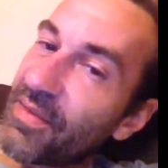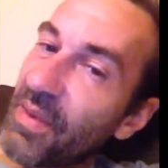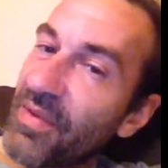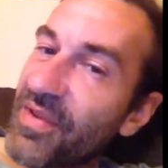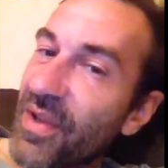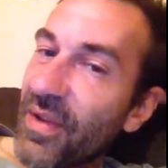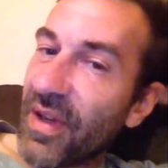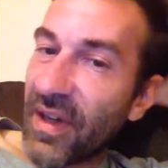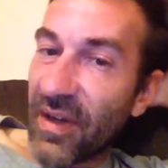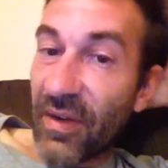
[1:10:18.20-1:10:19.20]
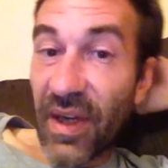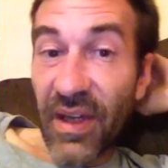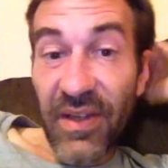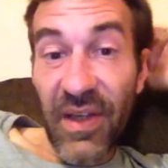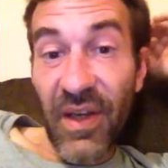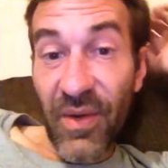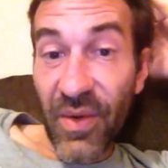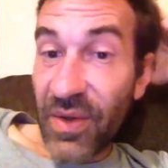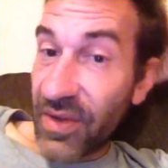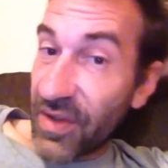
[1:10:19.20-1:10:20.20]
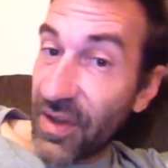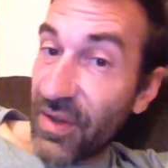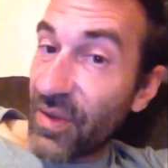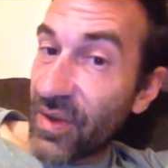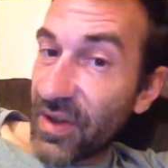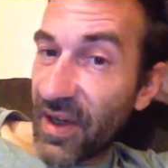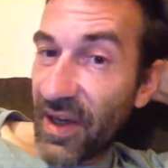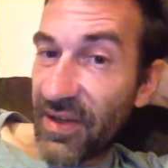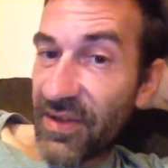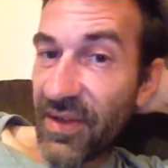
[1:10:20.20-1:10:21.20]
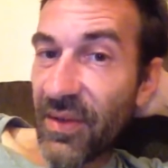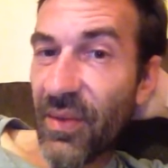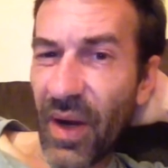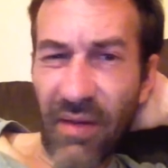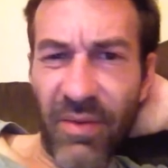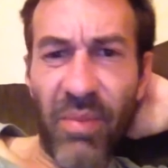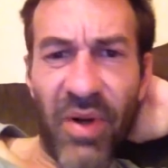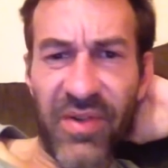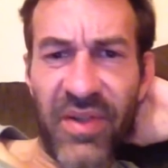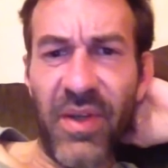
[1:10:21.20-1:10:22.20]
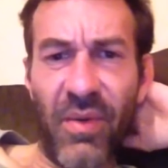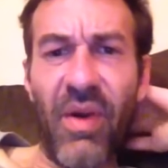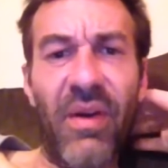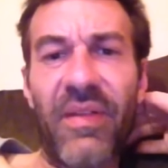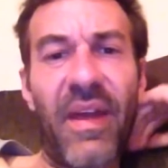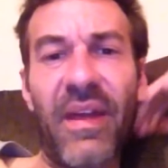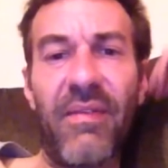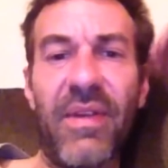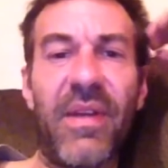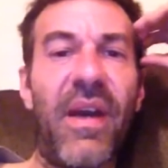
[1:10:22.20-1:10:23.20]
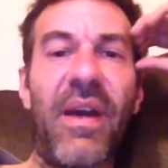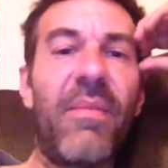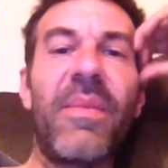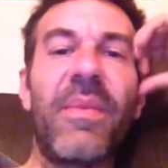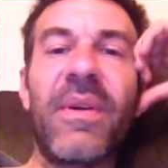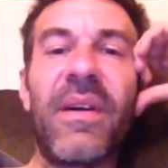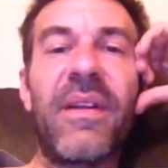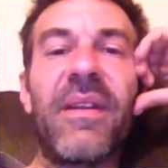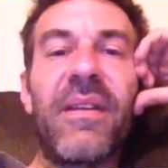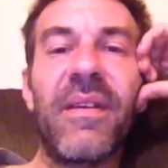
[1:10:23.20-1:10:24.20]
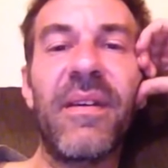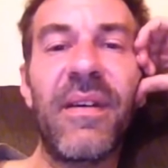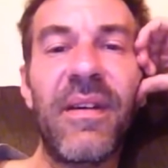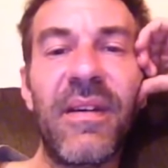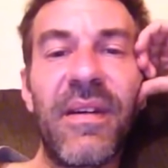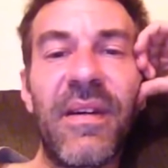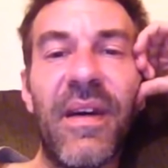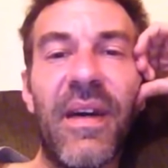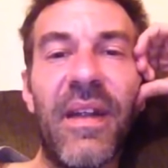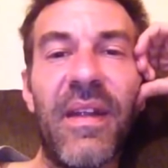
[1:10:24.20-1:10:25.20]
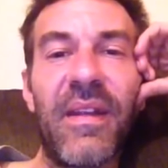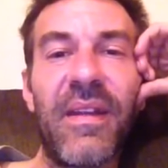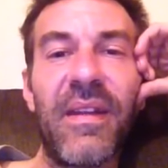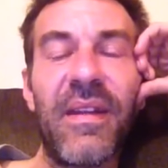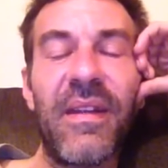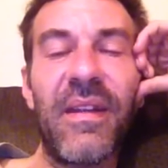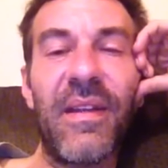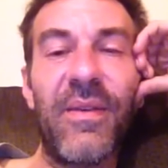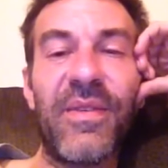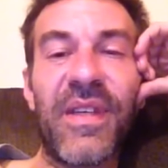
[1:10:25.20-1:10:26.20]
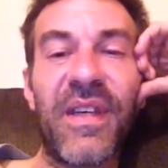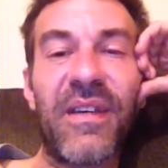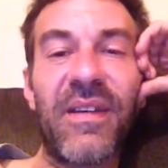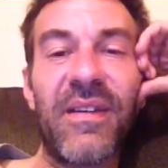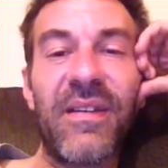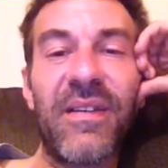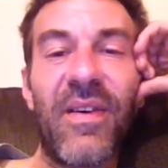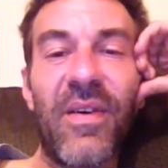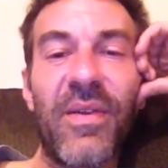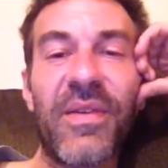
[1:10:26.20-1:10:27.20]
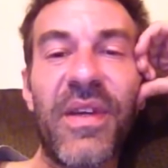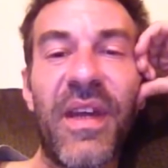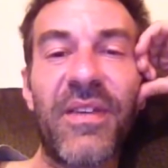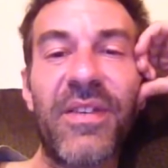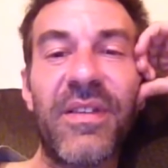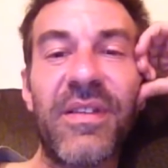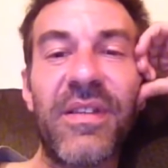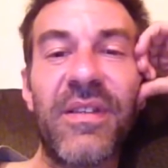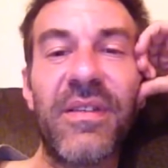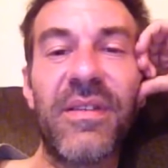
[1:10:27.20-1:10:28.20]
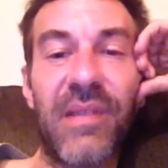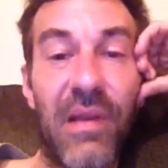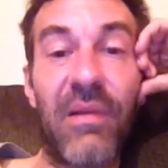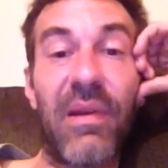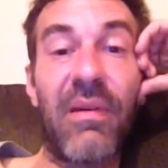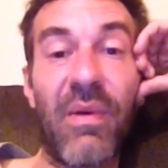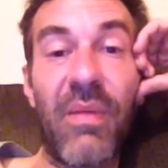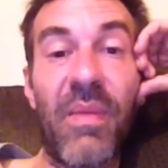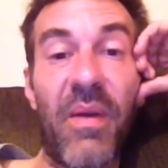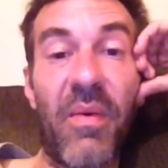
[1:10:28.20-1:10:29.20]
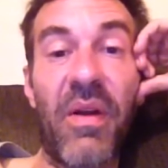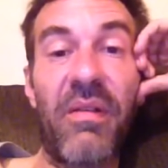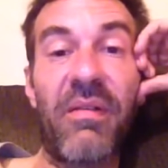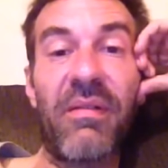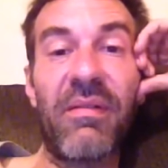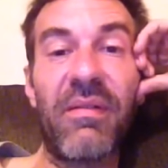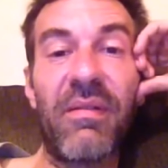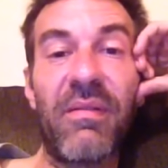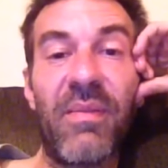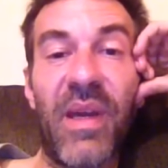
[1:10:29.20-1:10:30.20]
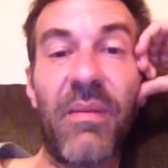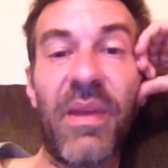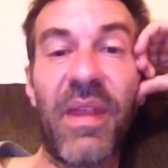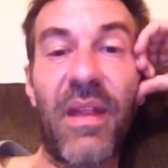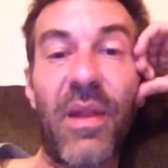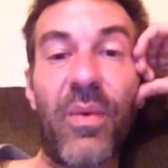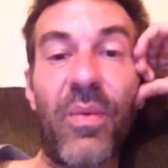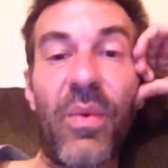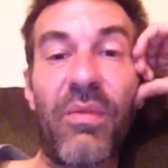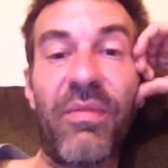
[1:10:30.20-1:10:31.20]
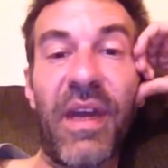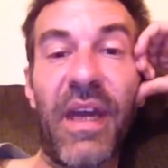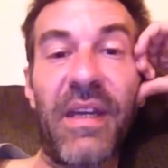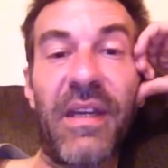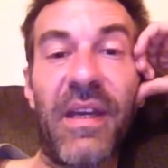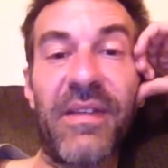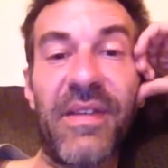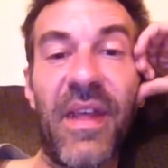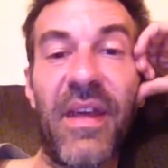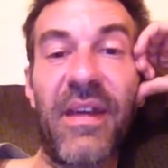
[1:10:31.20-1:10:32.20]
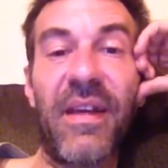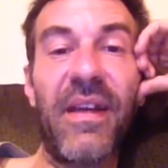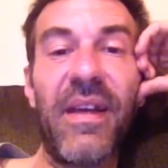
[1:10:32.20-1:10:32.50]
people slowly, you know, getting to know you as whatever person you are at that given time, and and then losing all those connections slowly, one by one, becoming that lone wolf again and isolating.